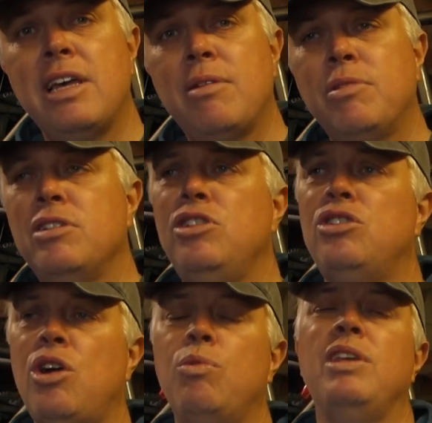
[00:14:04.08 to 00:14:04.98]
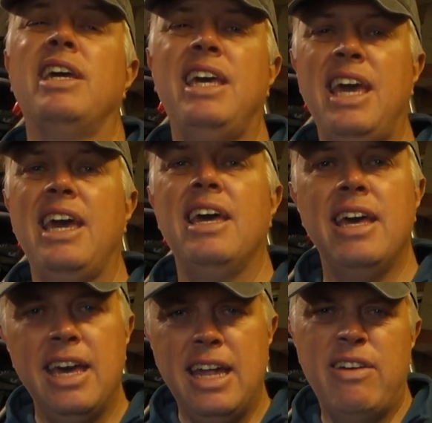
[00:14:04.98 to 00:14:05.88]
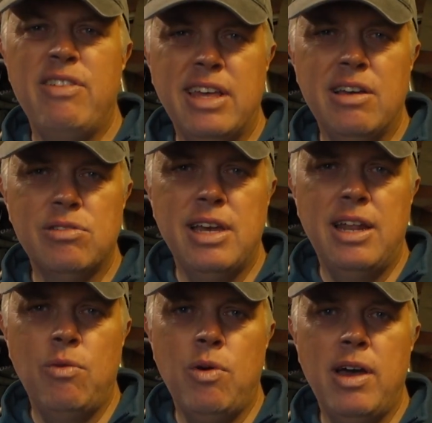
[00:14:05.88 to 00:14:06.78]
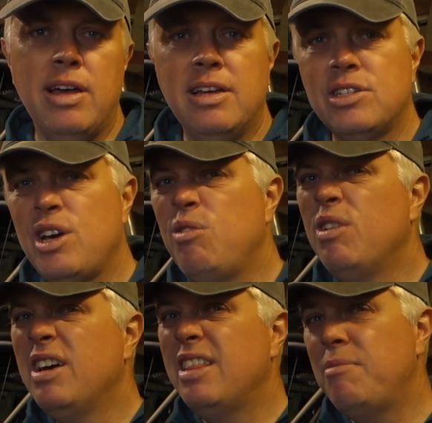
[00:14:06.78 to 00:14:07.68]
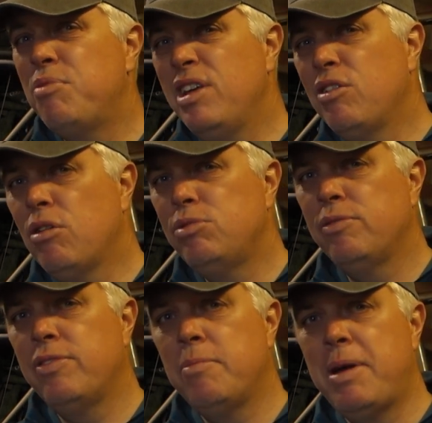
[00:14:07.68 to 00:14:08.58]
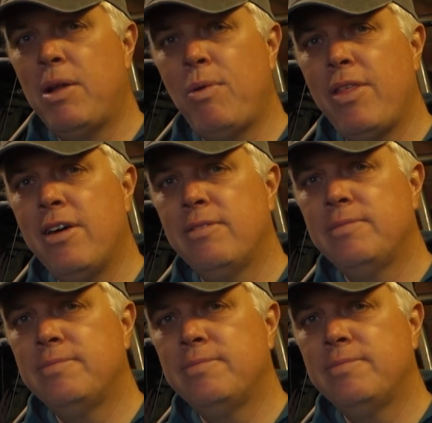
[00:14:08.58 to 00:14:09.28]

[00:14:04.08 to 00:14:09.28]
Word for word: down because you don't want your kit and everything else getting wet so a pretty good option for the bad weather